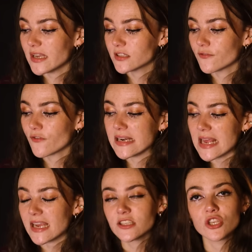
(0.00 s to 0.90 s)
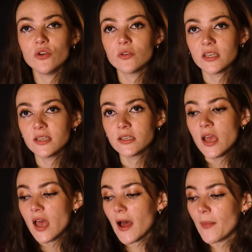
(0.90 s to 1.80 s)
gets the friend executed.
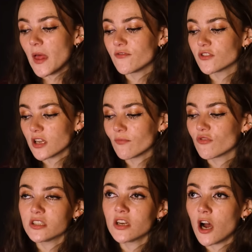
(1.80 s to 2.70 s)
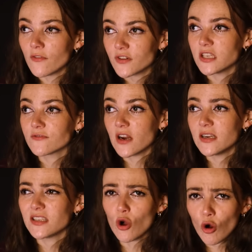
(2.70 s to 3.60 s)
And then for some reason, after his friend is